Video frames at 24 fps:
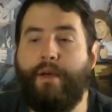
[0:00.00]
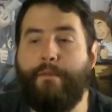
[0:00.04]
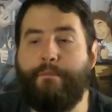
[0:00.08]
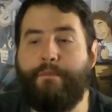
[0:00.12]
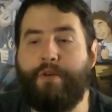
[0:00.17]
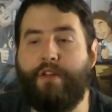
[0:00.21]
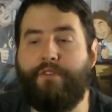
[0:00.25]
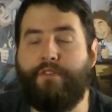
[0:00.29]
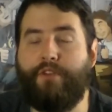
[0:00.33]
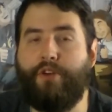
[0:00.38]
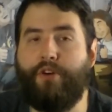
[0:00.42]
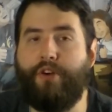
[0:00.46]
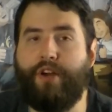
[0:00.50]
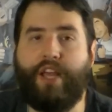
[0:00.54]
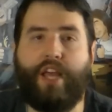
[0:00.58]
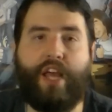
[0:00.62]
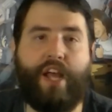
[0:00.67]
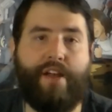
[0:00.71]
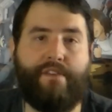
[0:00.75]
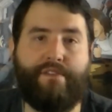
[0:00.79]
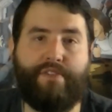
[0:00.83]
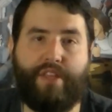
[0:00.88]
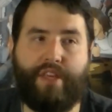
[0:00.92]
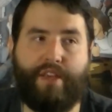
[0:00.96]
But if you already
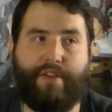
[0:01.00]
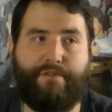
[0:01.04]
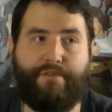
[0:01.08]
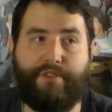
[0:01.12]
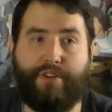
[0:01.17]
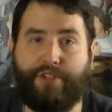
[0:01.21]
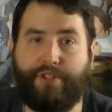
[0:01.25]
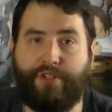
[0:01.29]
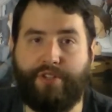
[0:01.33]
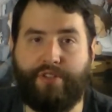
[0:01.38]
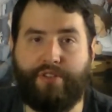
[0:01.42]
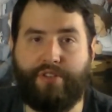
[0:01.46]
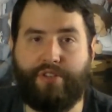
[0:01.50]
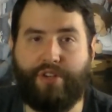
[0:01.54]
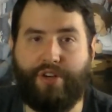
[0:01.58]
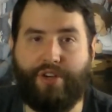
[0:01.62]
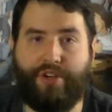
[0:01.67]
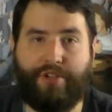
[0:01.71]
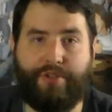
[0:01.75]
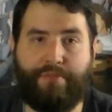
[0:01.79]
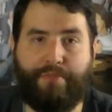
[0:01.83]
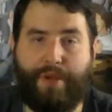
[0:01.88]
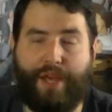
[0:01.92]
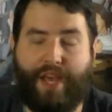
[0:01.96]
have the official
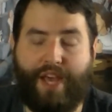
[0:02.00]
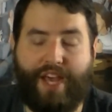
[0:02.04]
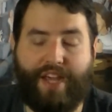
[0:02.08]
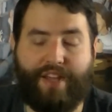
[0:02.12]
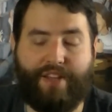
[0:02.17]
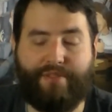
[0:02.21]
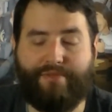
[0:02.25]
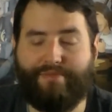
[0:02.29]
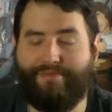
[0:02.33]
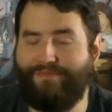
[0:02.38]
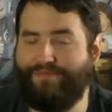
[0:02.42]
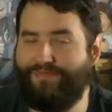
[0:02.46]
charge pack,